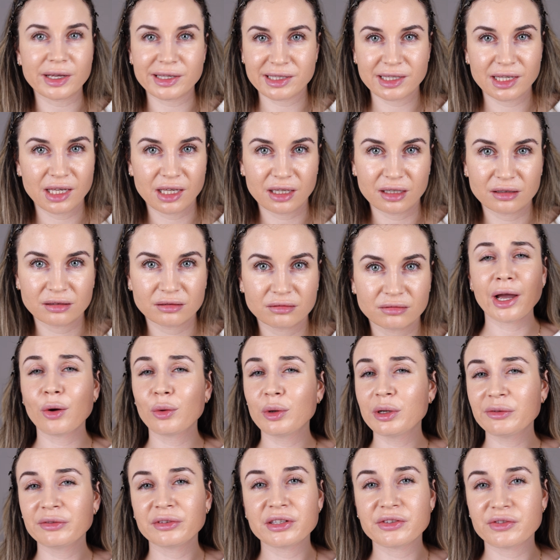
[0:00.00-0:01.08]
skin. I
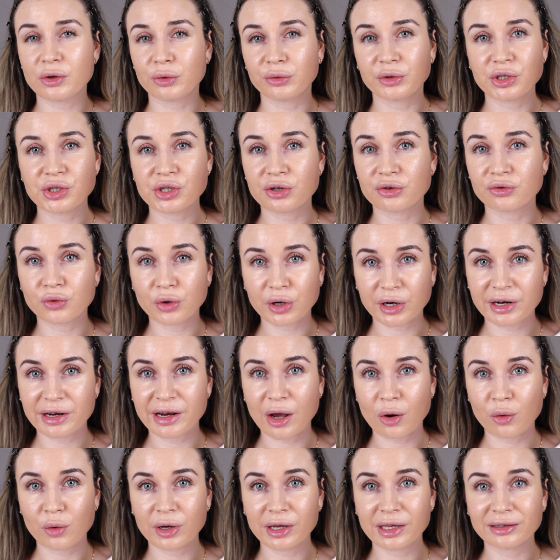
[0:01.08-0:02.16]
will leave this foundation for
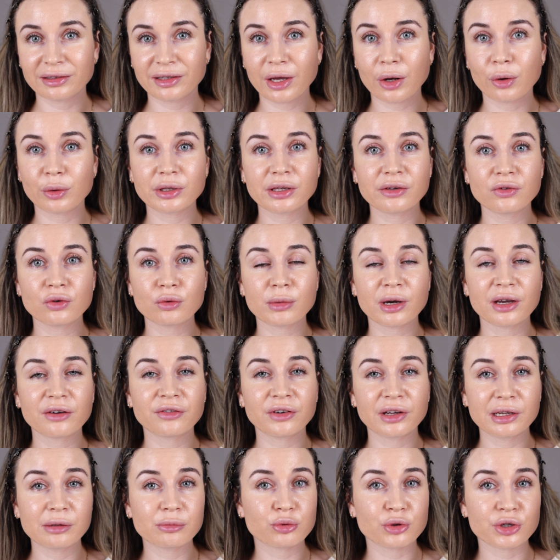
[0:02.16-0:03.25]
now, and I'll give you my
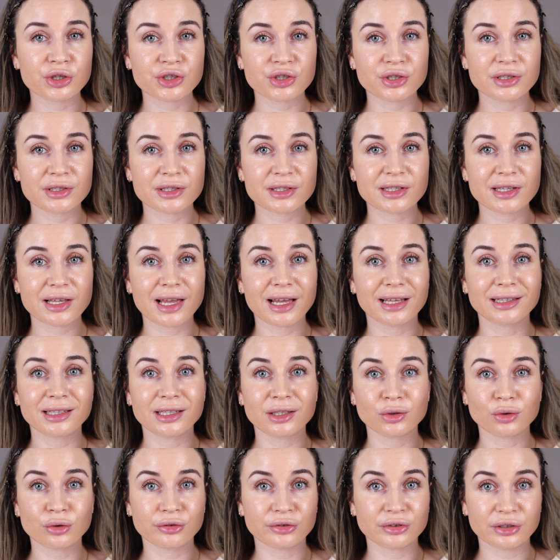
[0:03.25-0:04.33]
final impressions at
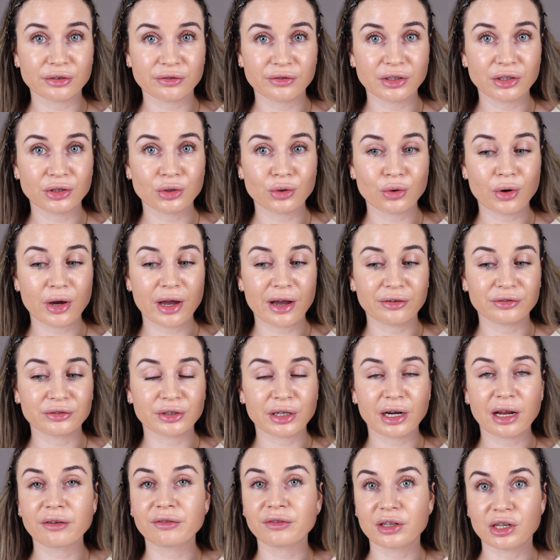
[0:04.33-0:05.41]
the end of the video
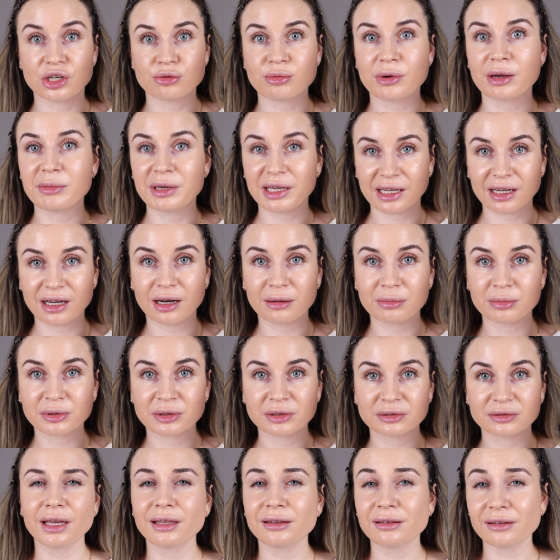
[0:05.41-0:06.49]
after I finish my makeup.
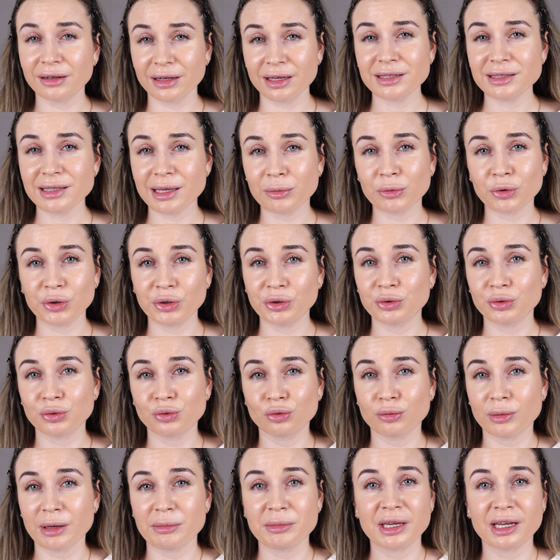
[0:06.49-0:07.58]
And the next I'm going to
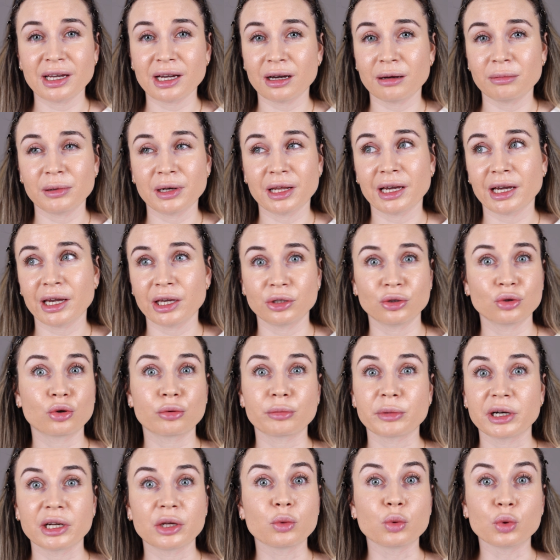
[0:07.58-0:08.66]
do my makeup like I
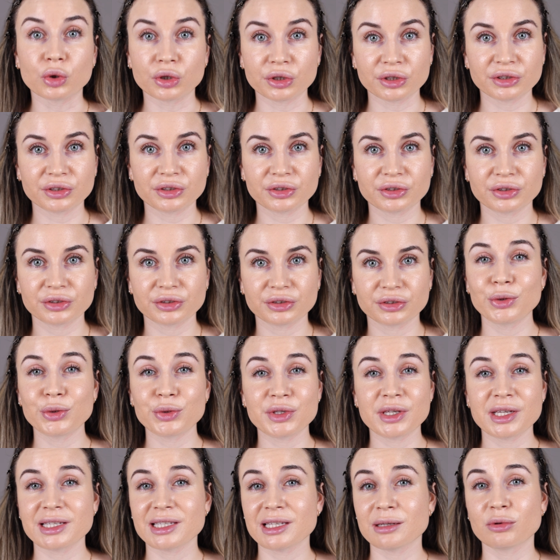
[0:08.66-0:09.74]
normally would,
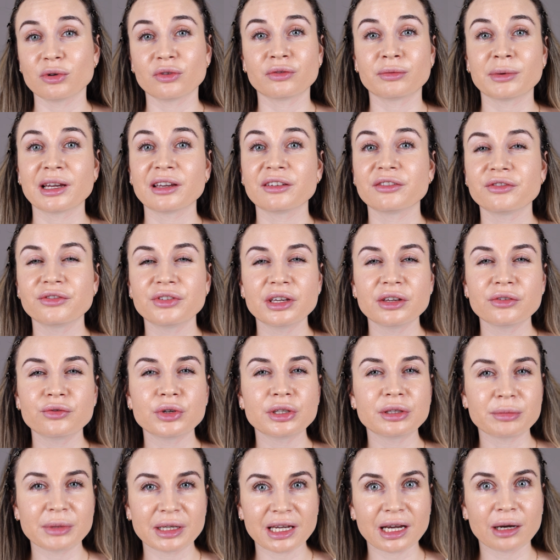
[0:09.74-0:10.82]
using some of my
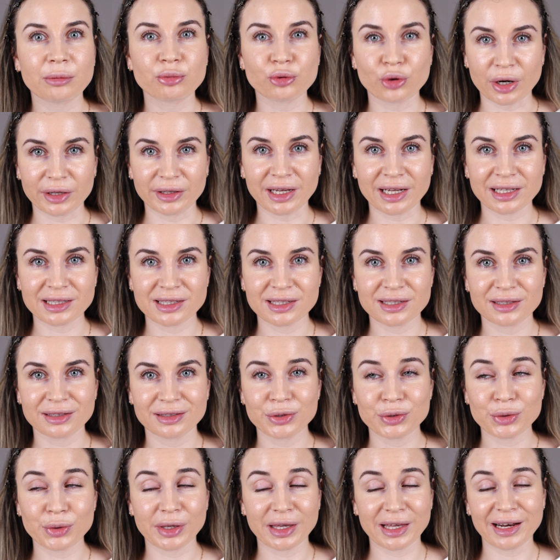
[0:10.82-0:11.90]
favorite makeup products,
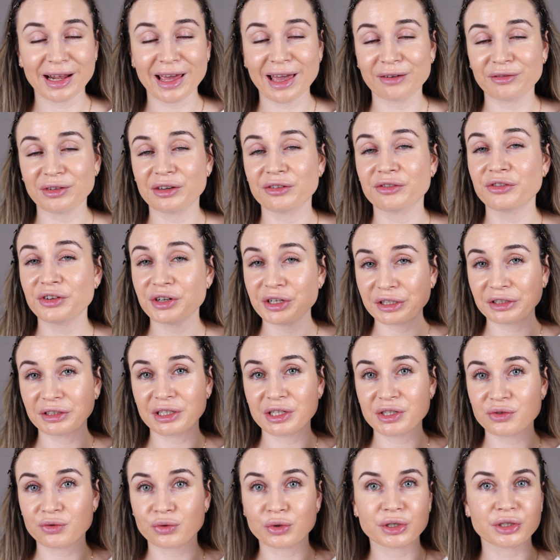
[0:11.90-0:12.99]
so you can have a fair
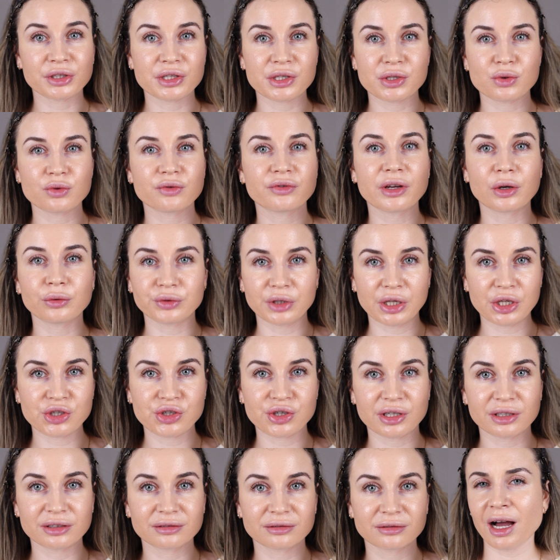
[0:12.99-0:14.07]
test for this new
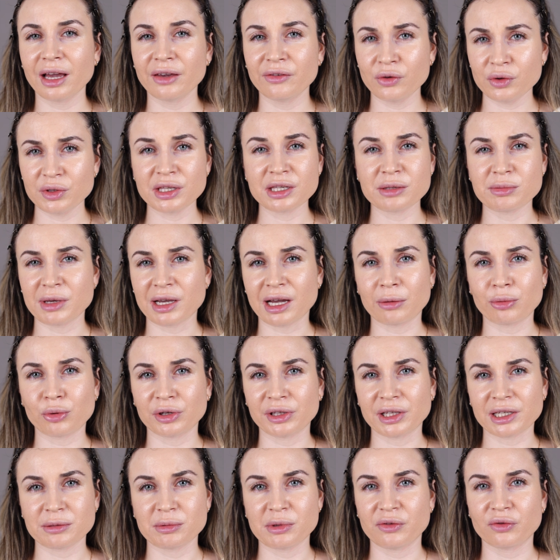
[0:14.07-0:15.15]
foundation. I've used these makeup
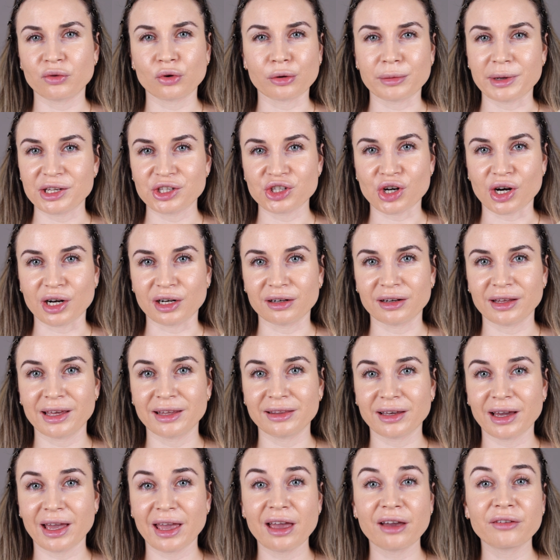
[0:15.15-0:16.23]
products before on my channel,
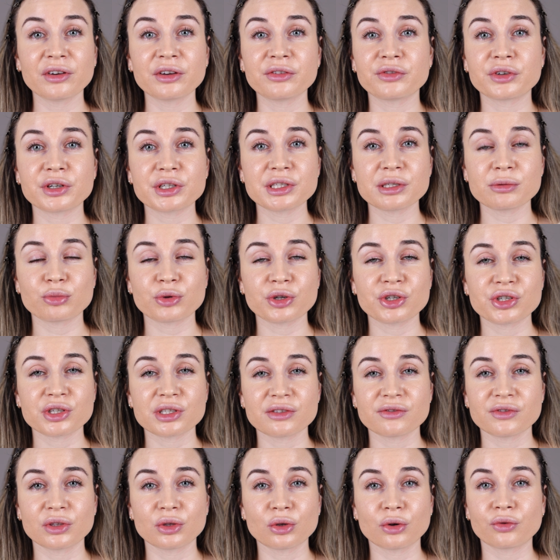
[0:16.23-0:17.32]
and I have a first
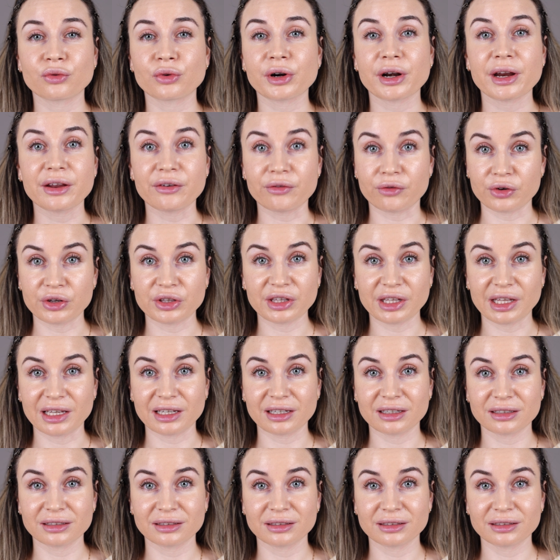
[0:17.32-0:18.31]
impressions video for everything,